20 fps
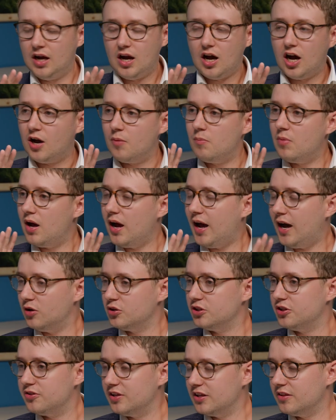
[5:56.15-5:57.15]
um, how
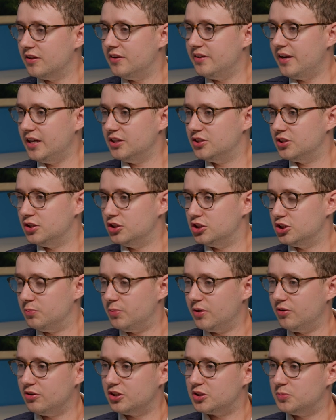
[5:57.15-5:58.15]
do you think that NATO should
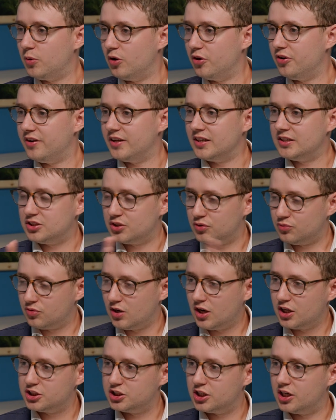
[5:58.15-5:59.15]
be responding to
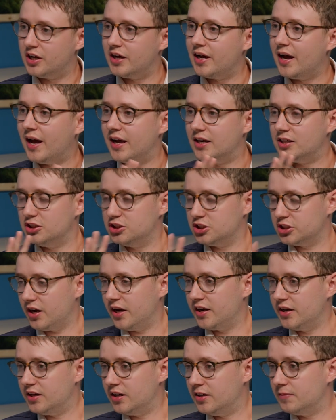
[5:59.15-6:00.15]
Russia and
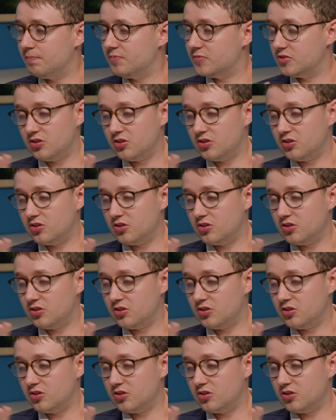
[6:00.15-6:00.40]
China,